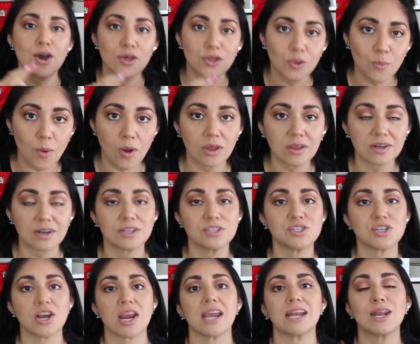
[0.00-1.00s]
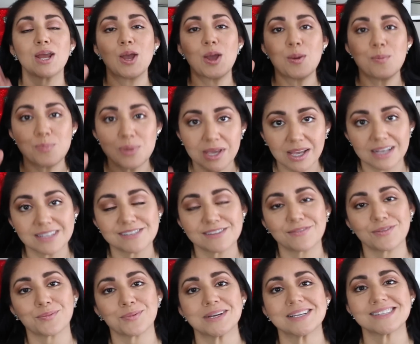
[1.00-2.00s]
the wallet on chain because of
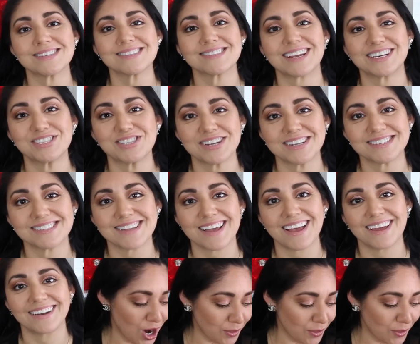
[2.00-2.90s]
the reasons I just said.